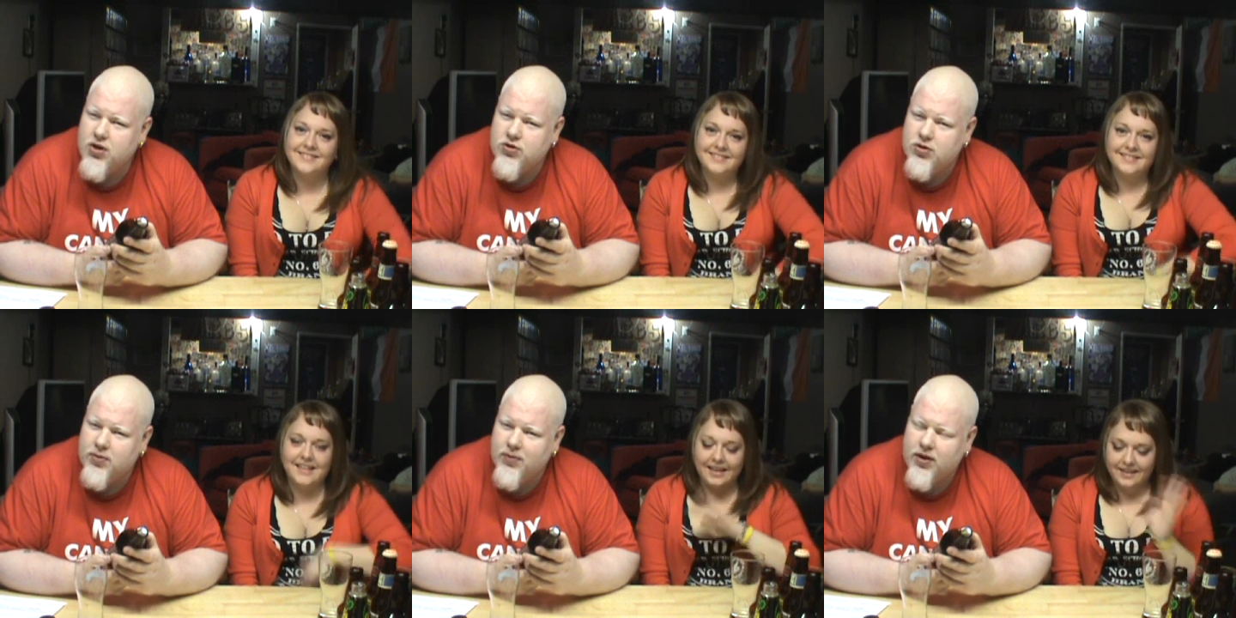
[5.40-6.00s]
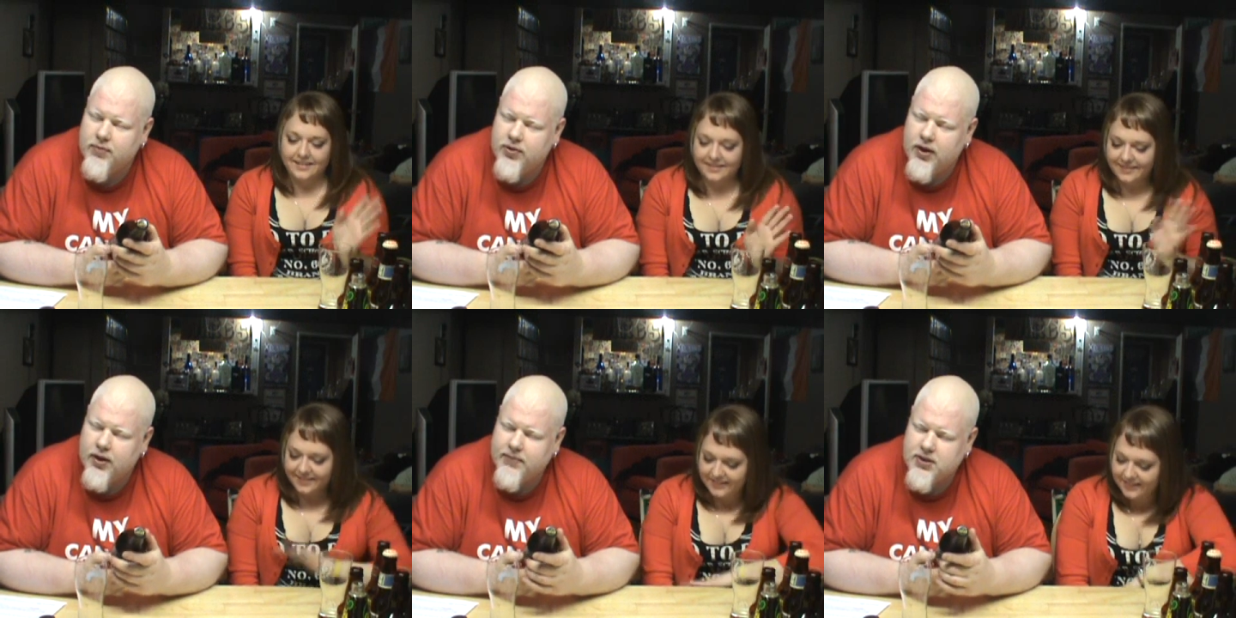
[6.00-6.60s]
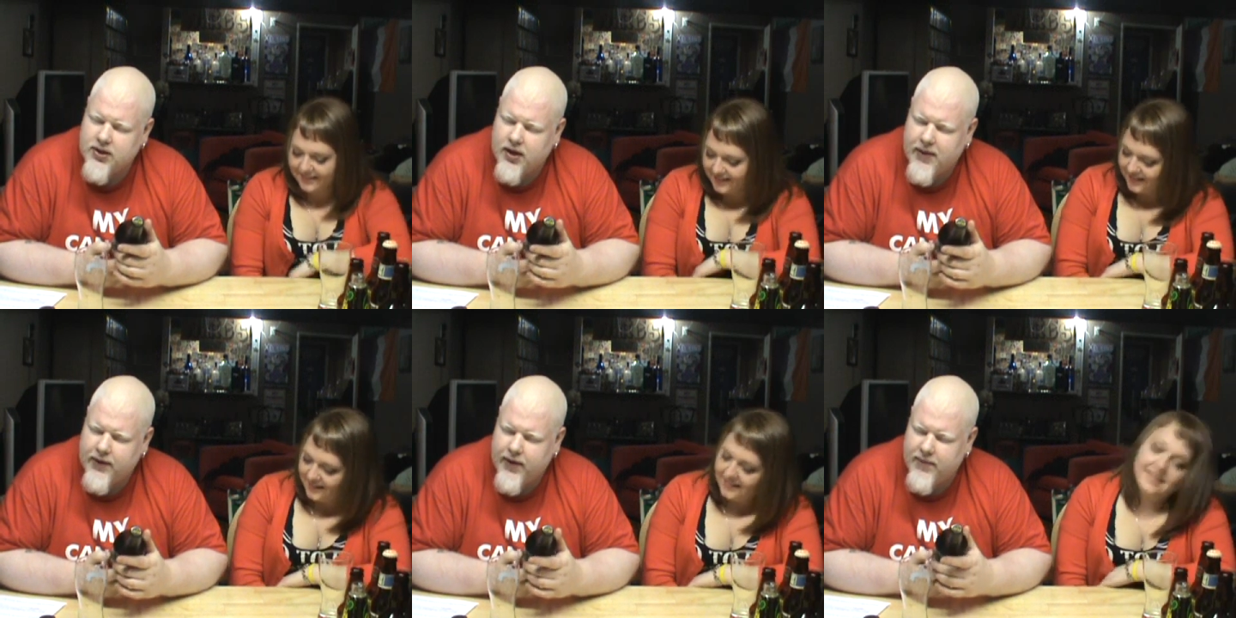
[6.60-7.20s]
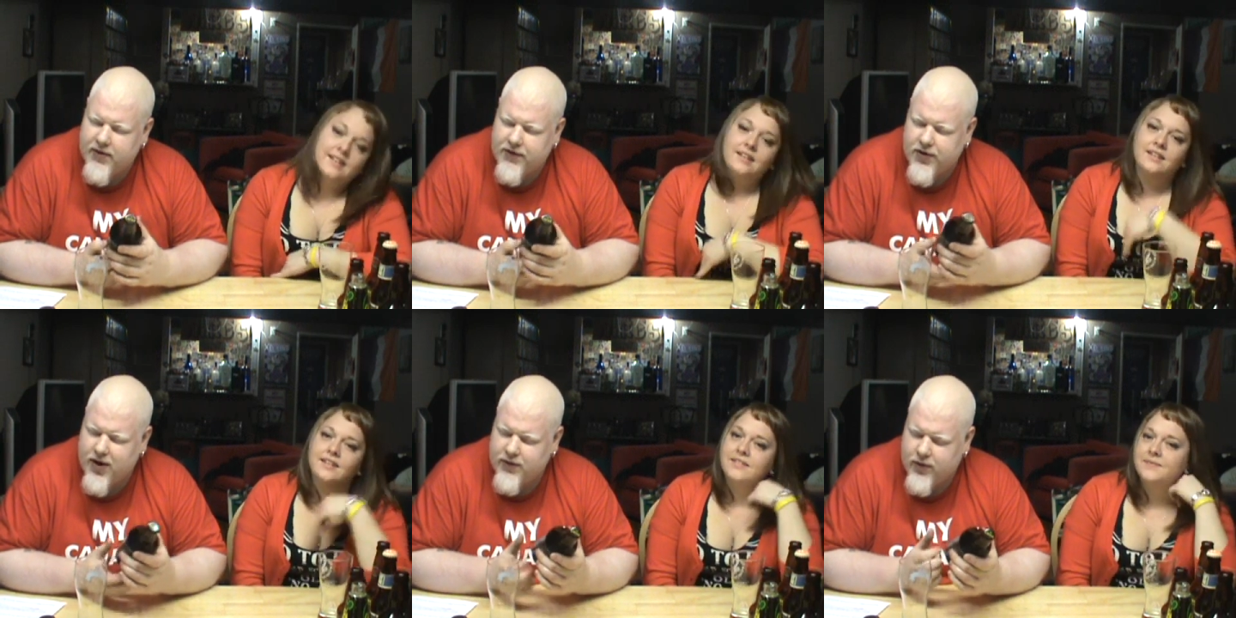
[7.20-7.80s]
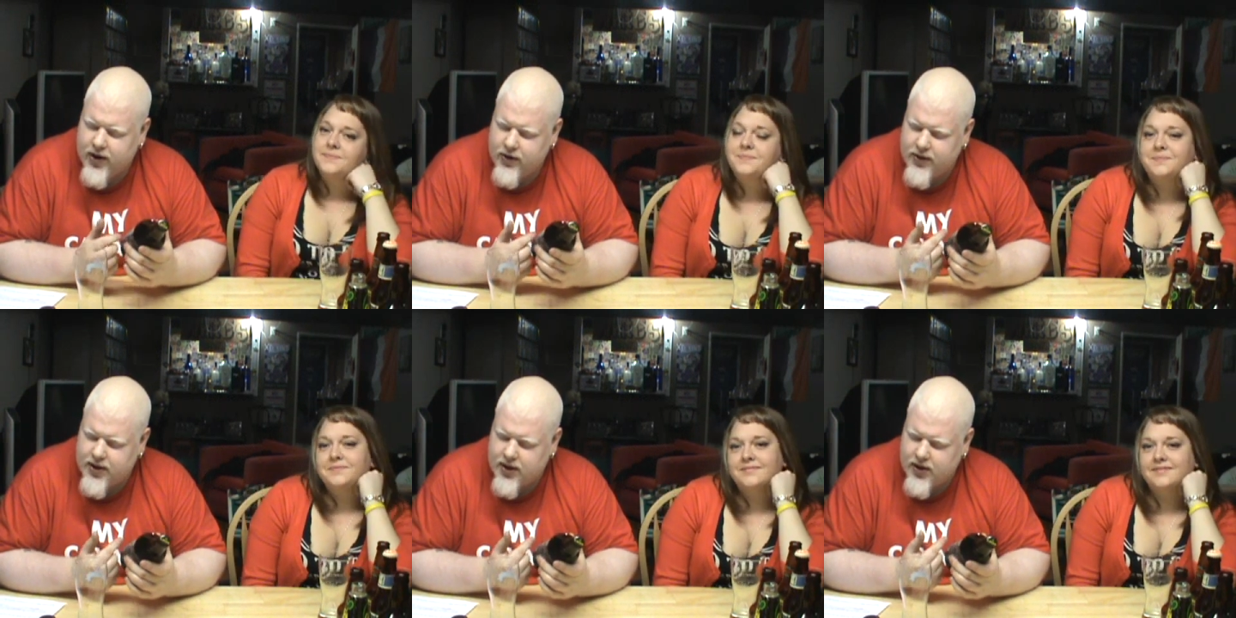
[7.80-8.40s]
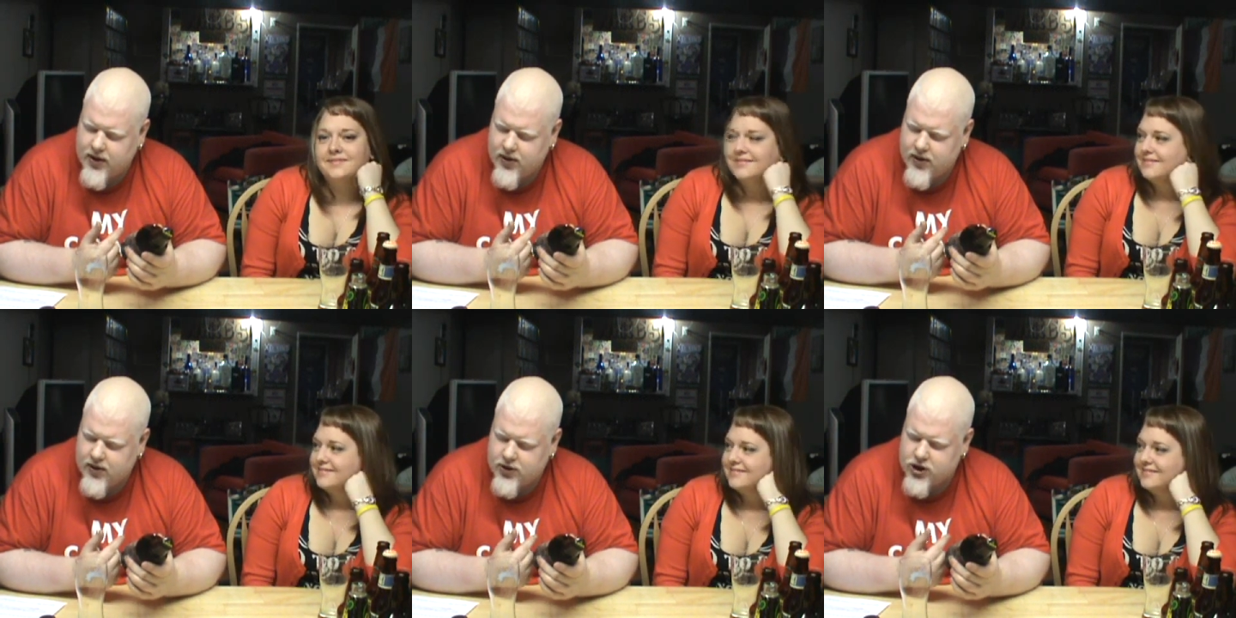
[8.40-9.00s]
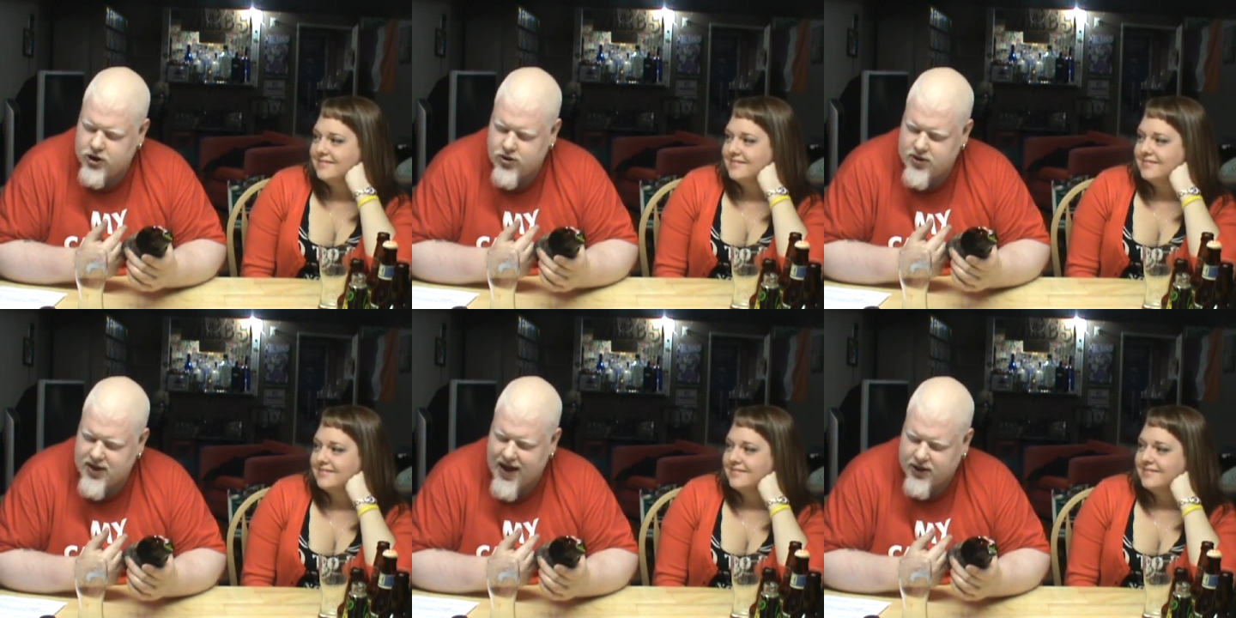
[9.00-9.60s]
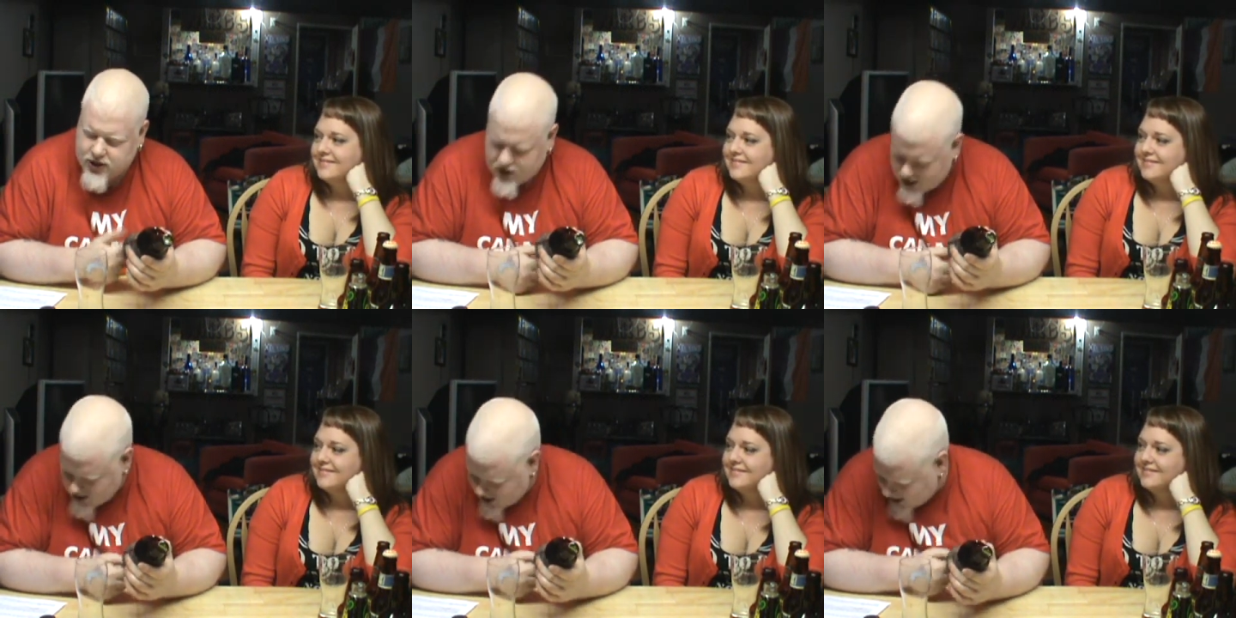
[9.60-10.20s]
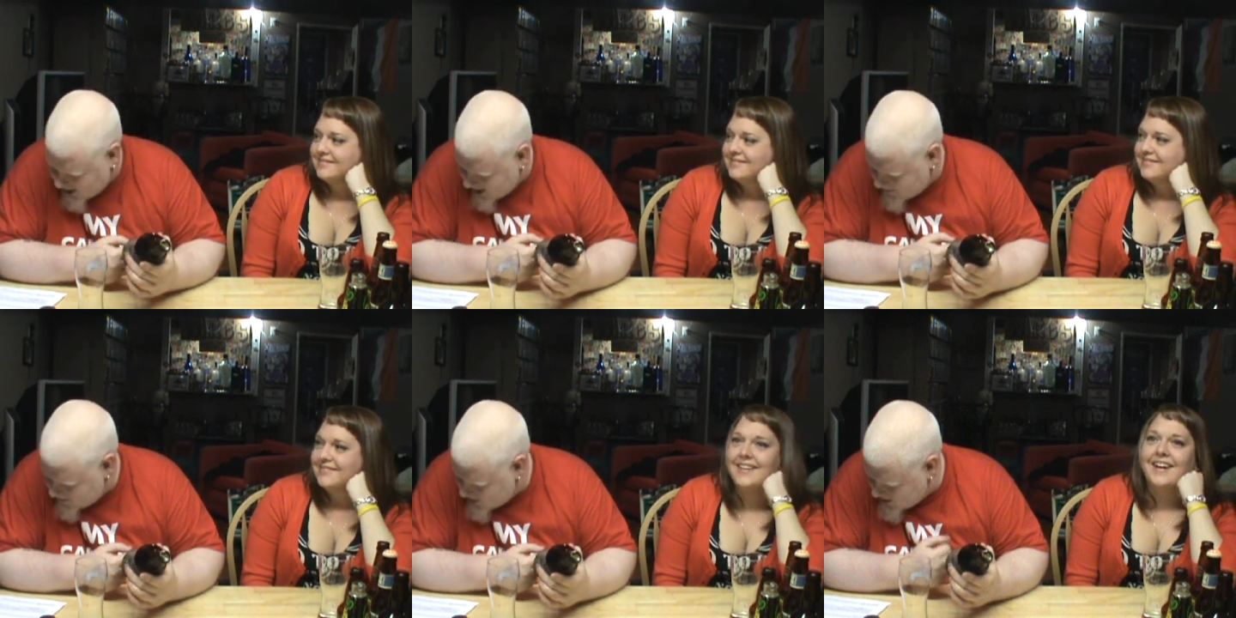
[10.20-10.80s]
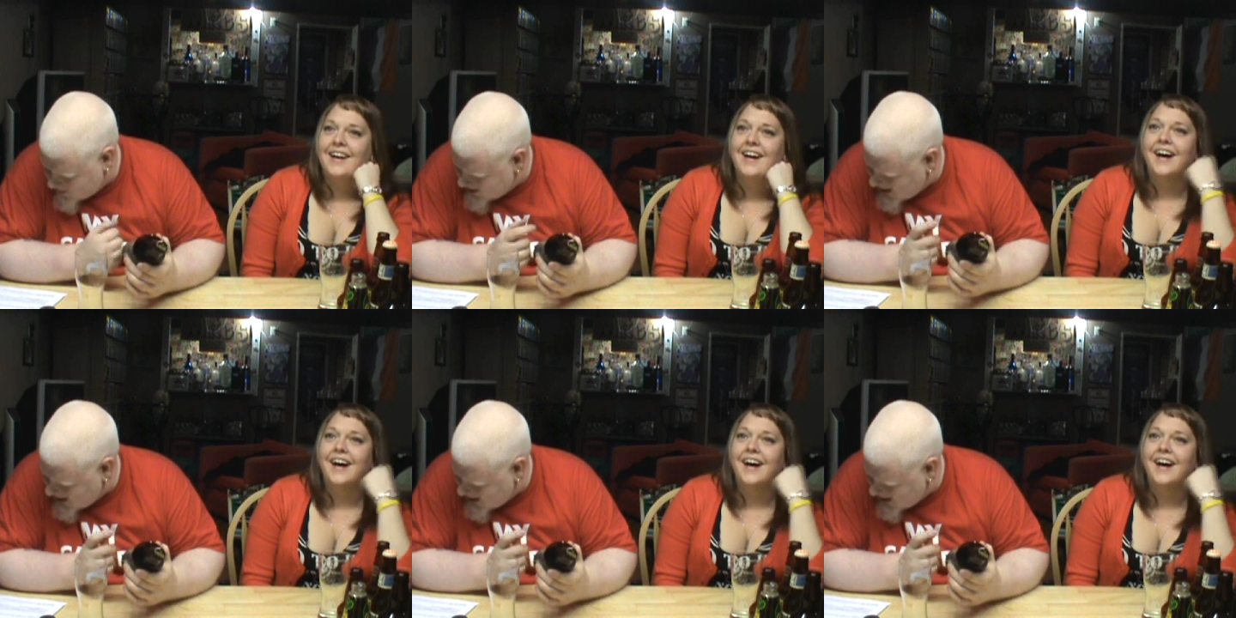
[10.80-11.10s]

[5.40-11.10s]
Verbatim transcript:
Speaker 1: YouTube, and welcome to another episode of the Albino Rhino Beer Review. You have the Rhino and the Ginger Snatch. Um, we